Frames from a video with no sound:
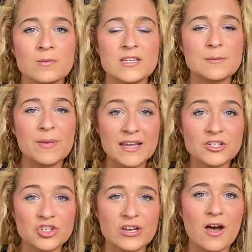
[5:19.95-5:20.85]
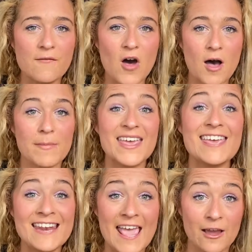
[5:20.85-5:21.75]
the depiction of
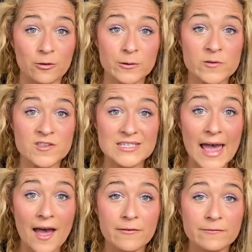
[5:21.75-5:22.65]
Ammit in Hero's staff.